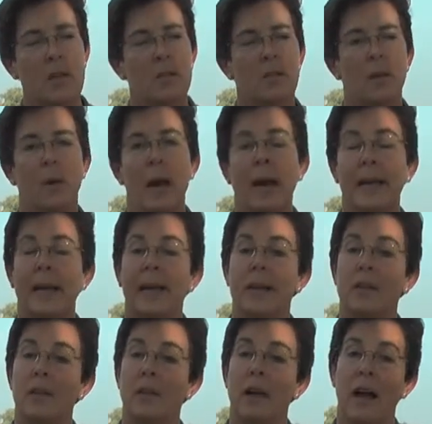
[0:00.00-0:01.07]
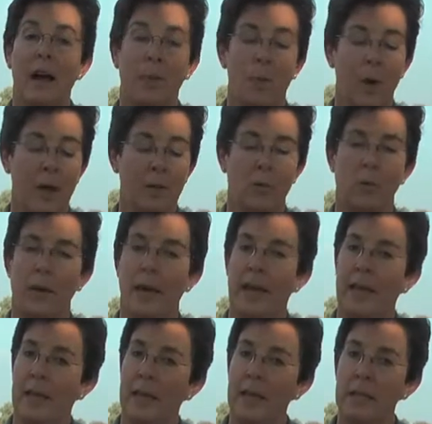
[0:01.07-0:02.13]
So I watch what
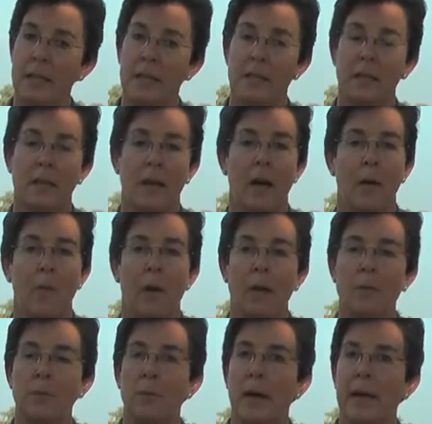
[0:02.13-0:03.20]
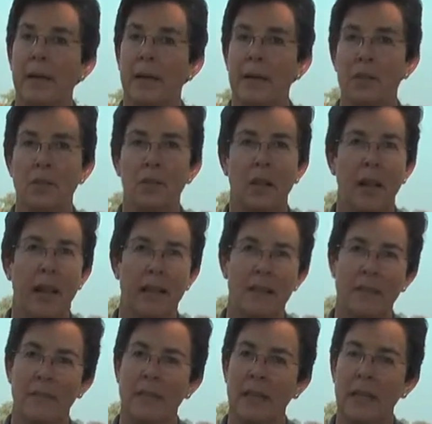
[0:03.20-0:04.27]
I eat. I watch my additional
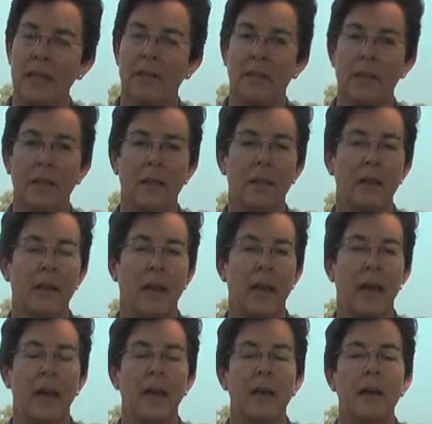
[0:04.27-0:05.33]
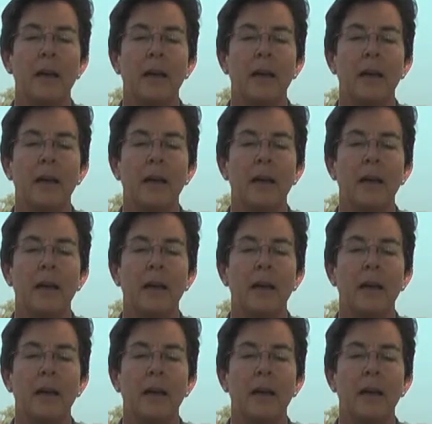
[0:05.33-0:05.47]
activity during the day.